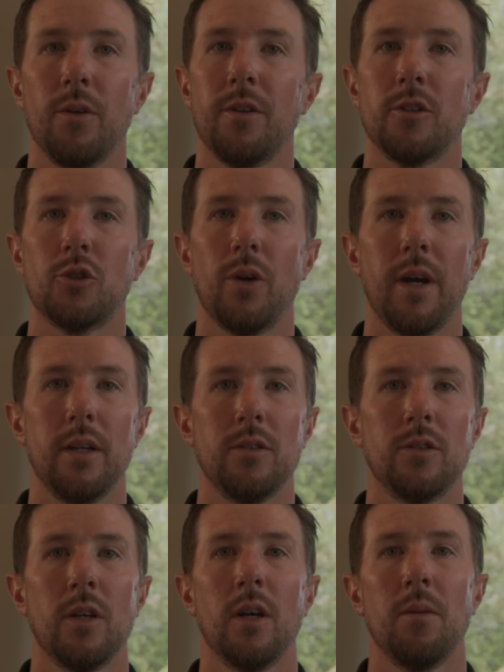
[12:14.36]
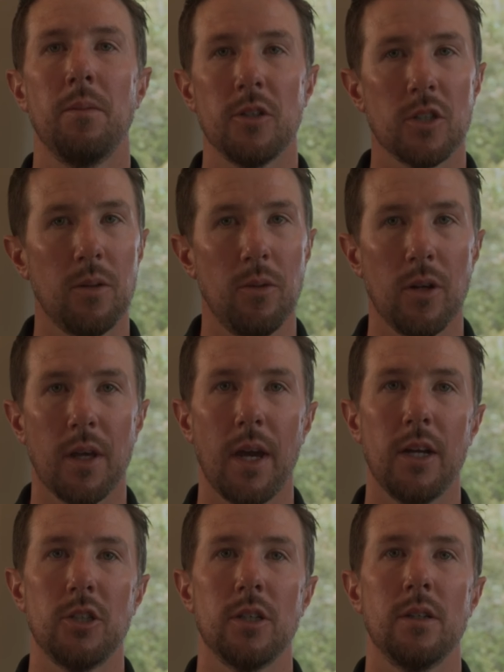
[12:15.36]
with your trades,
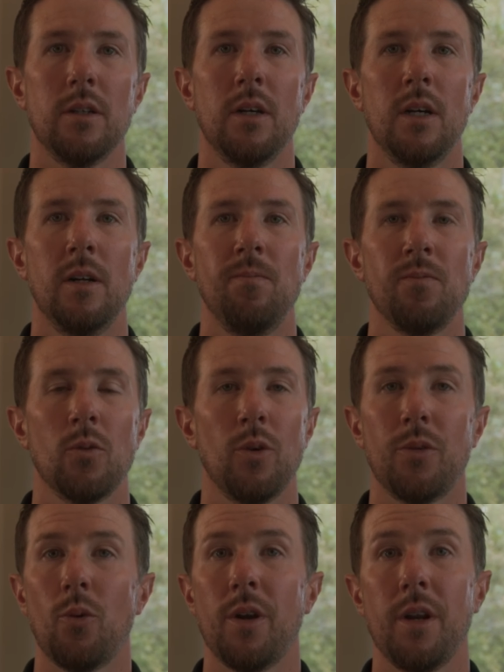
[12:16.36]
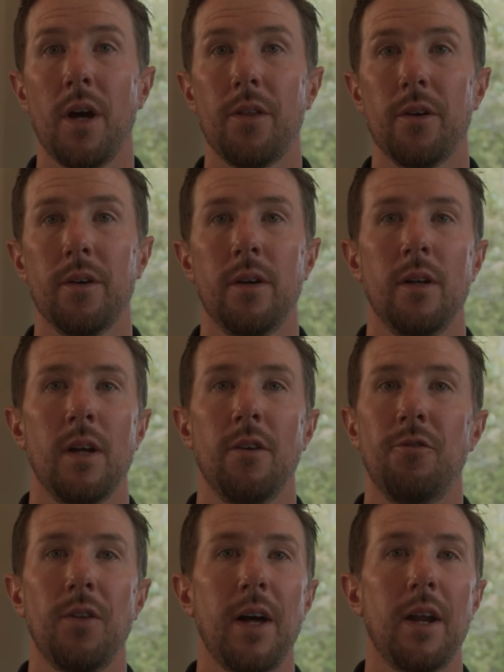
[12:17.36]
miscommunication with one another,
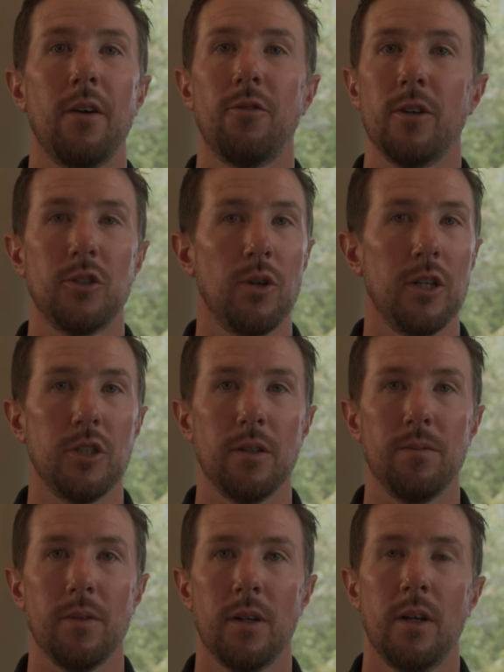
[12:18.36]
and flat out frustration.